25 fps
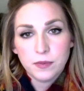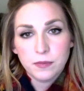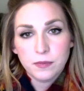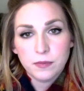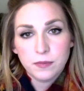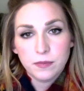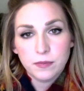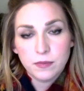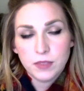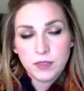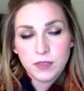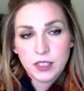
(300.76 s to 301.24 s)

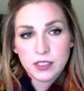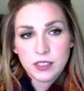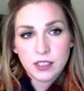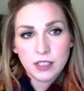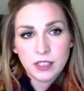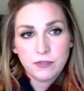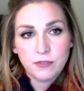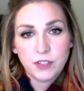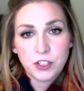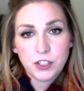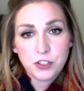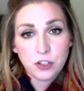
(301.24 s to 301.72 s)
this
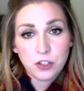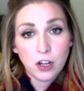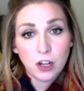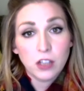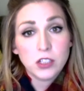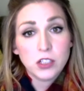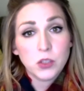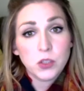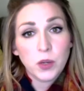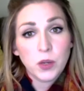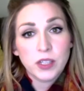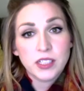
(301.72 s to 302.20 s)
light fixture
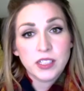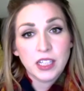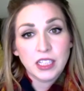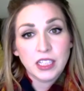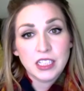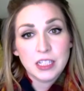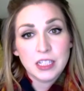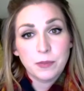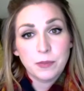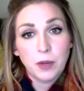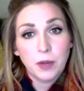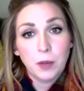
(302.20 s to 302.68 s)
also has
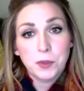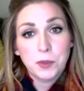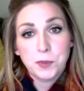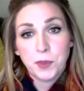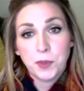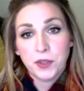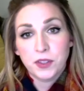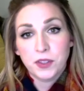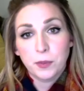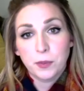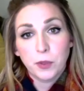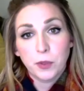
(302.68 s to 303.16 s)
LED bulbs,
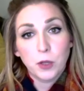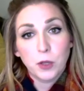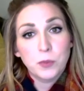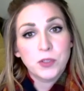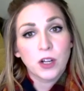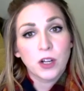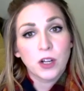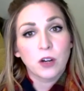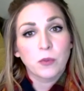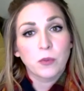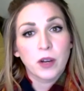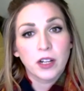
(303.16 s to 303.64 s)
but the bulbs
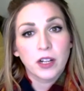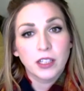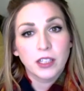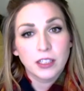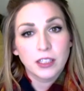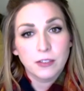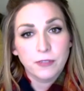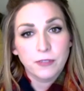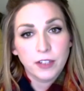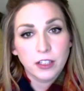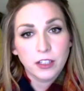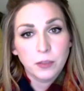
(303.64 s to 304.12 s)
aren't readily
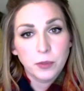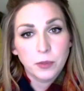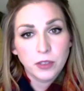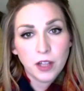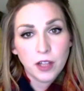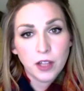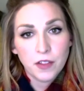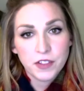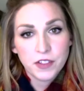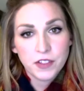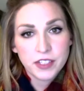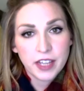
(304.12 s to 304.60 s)
available
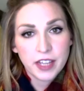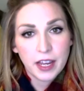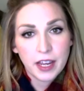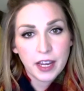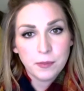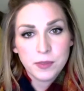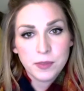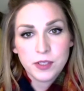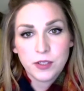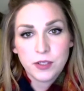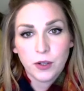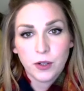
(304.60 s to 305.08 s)
all the
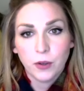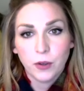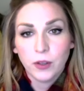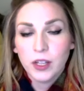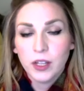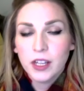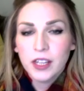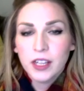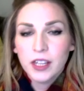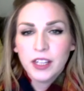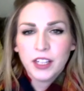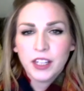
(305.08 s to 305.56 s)
time. So,
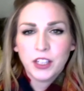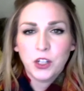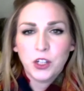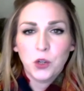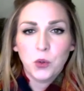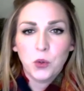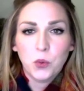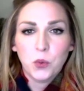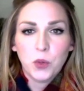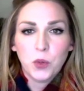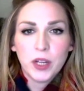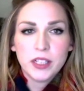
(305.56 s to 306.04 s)

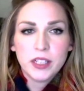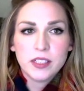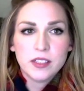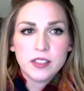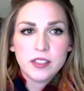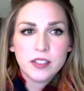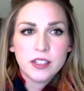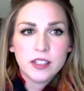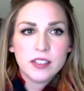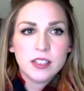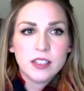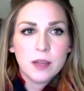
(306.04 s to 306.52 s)

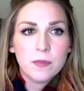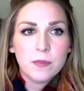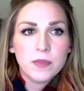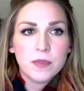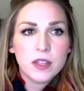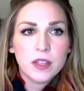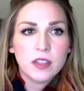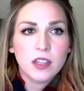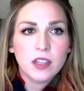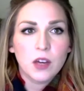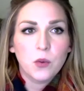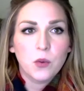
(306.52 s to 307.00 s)
it's
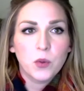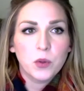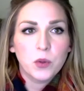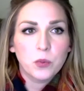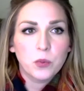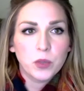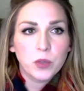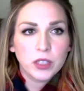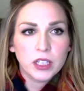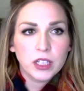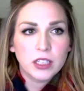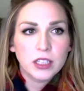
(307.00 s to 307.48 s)
something that we
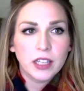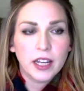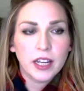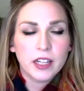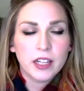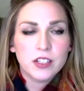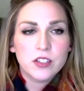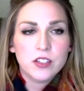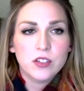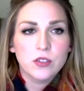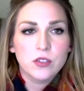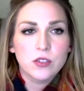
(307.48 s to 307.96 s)
really like
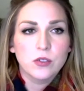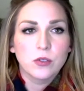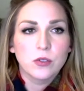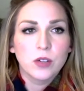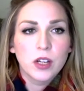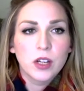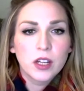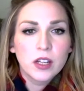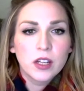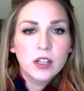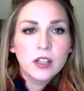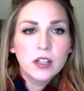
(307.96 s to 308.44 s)
to
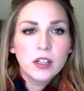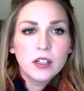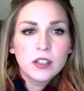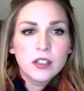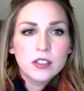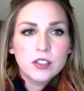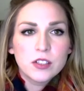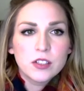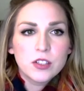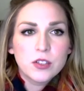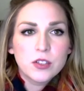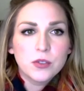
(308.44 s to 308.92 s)

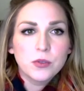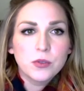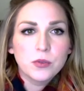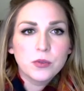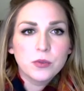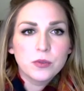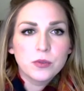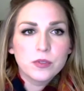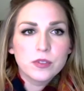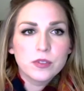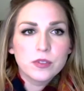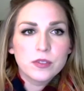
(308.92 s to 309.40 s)

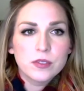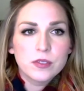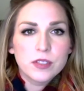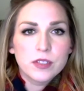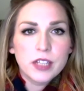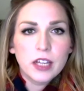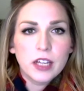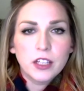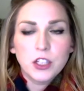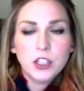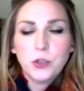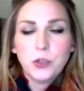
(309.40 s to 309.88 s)
to
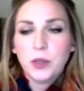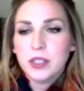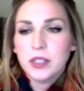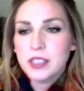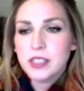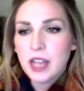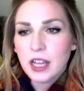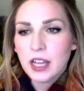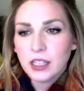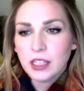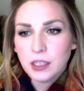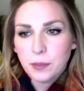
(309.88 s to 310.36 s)
tell you
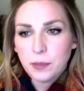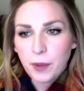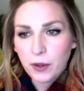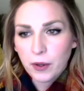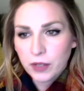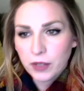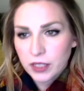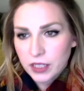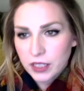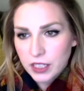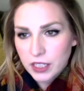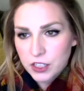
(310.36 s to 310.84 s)
exactly about
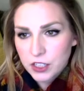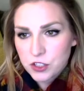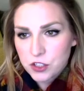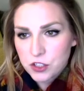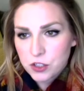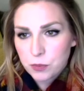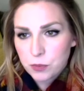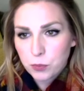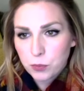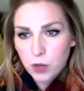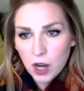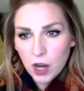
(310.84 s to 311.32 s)

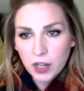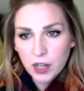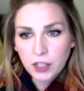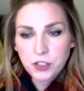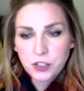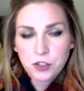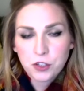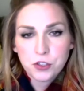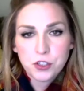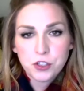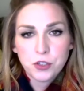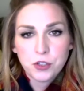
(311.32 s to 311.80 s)
each
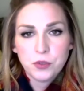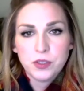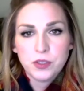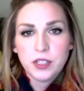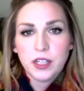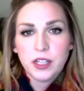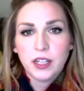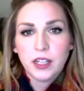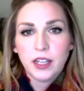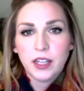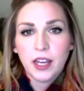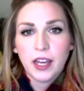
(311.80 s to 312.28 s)
product you're
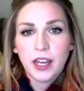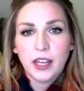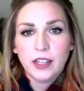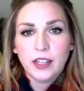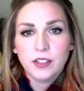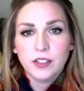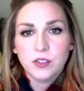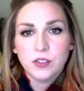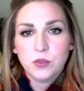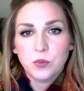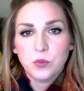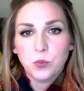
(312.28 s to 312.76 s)
choosing
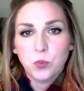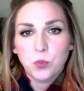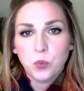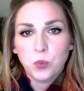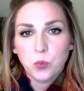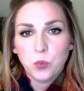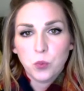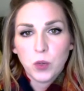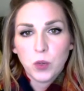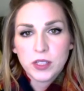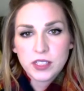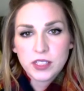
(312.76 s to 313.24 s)
and
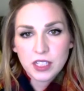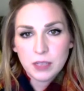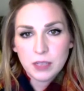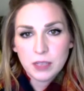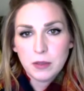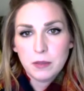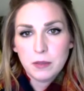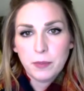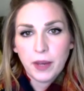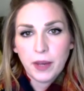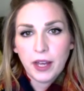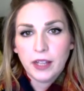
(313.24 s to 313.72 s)
what's going
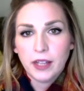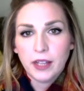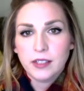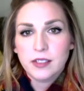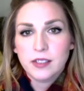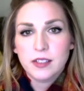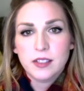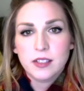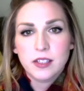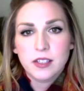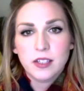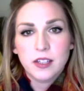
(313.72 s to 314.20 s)
to be
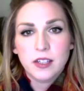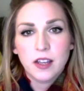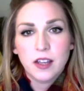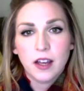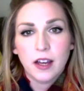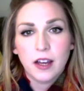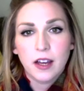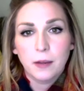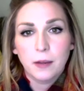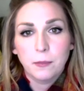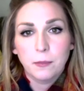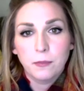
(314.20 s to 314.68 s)
best
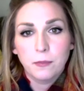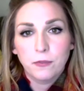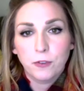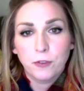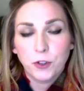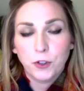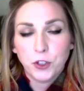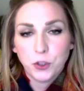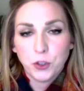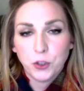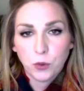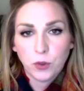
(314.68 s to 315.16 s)

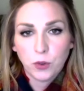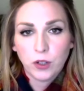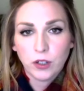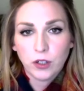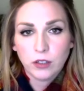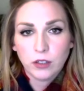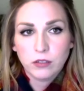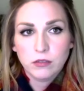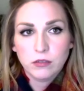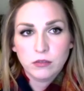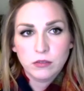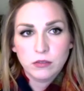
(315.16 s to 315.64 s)
for
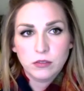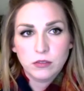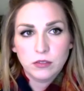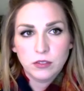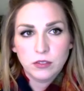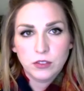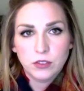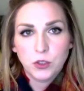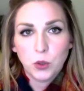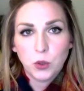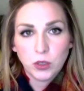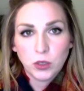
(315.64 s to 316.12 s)
your
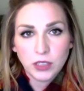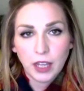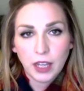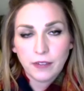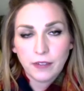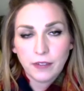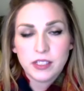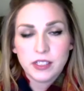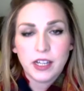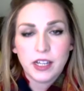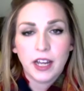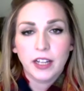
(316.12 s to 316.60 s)

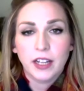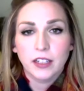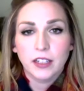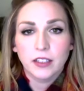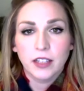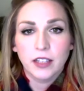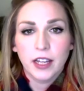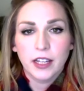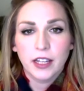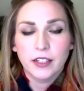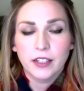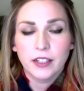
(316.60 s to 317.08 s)

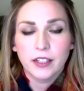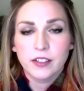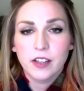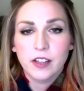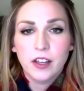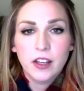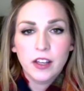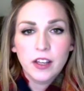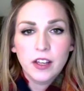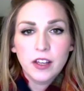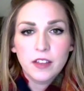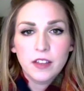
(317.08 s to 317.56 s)
lifestyle and
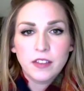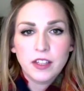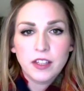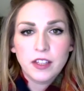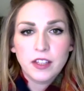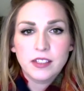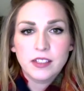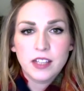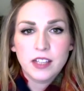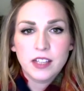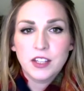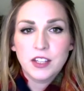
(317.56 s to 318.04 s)

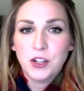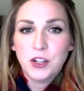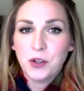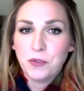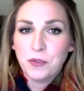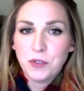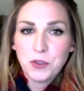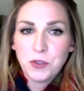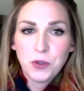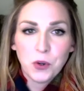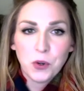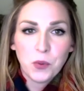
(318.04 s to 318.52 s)
things that, if
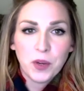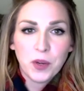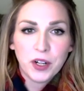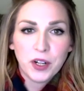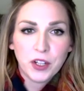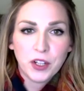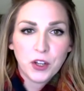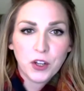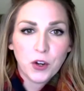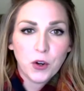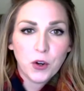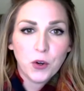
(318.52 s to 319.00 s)
you don't want
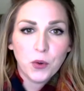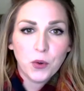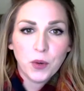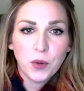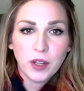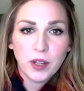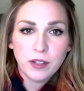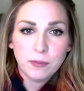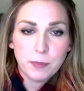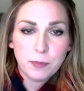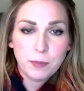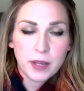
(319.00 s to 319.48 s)
to go
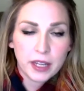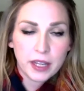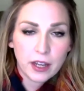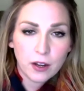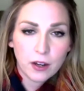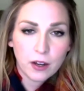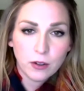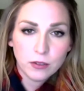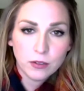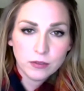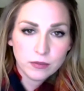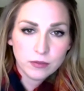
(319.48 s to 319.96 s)
and pick
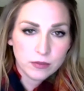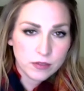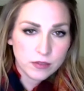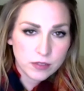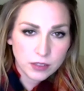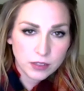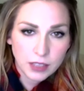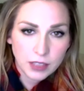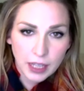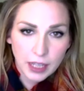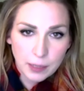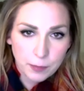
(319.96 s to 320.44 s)
out
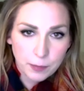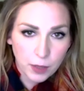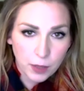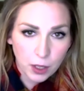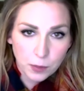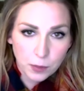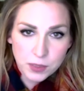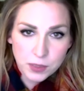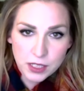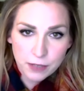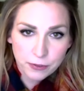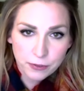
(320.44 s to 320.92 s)
light
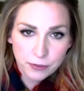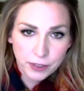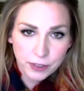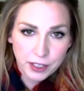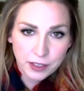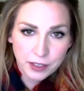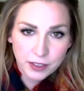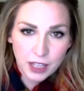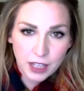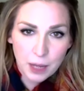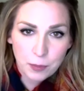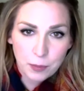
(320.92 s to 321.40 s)
bulbs
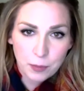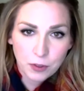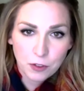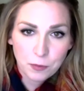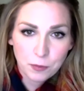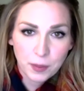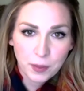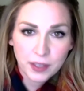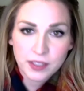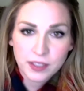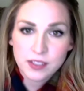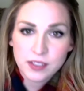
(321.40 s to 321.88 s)
every couple of
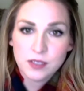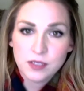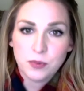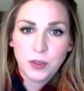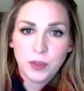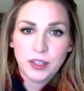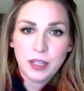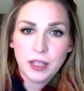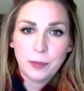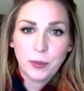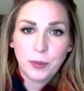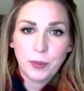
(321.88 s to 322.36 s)
months
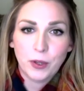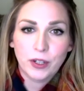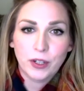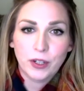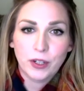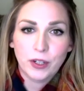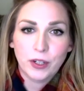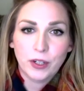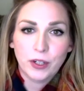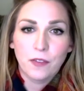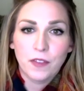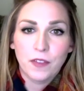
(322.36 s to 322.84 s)
when they burn
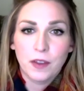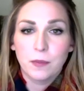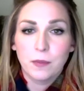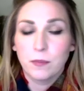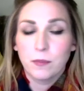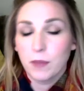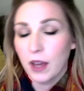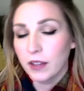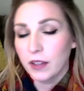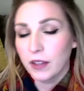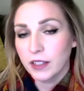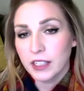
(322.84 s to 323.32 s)
out, then
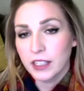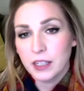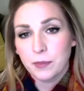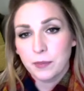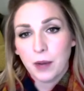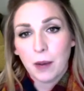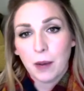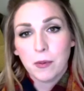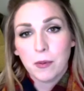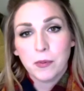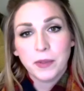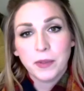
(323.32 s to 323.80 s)
LED
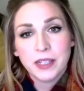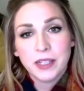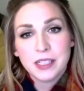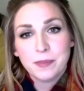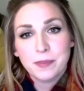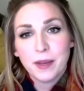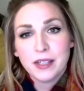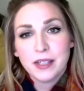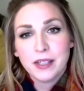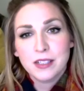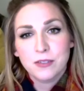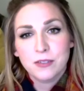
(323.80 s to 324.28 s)
probably is
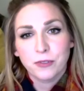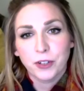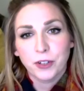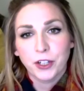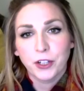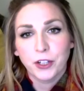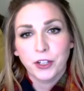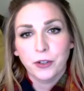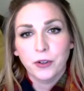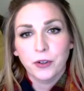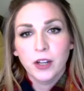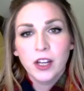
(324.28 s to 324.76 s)
best for
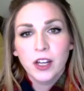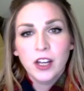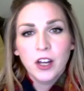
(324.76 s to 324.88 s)
you.